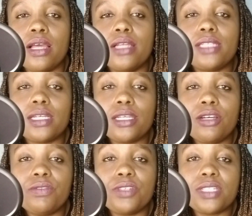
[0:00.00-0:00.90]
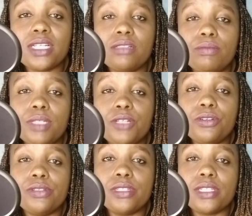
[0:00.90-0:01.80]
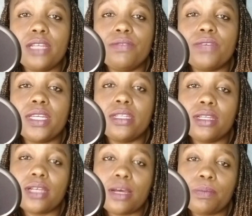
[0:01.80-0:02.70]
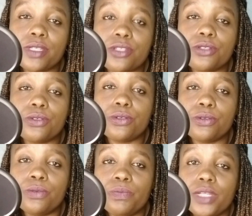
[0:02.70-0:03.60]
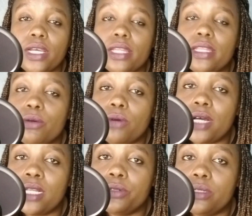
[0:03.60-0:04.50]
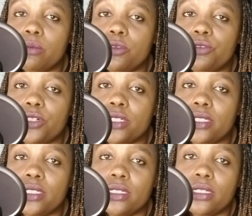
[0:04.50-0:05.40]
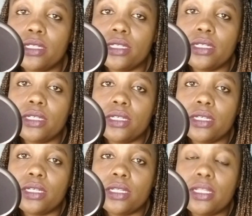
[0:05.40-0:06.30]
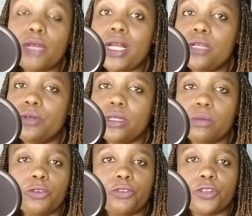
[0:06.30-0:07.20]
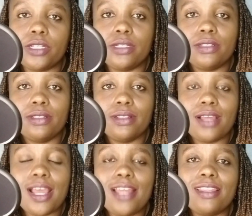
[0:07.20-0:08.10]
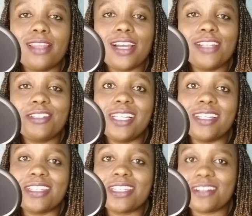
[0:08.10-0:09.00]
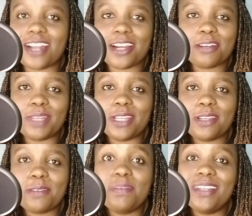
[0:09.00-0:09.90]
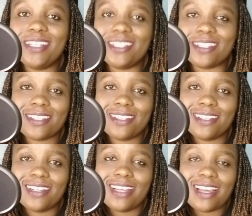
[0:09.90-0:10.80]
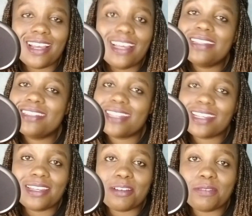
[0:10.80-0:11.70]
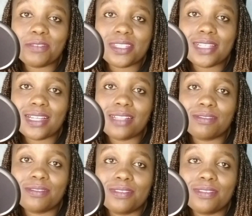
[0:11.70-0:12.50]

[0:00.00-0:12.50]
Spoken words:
take care of yourself because if anything happens to you, the world will move on. The world will move on. And that really struck me. Please, take care of yourself.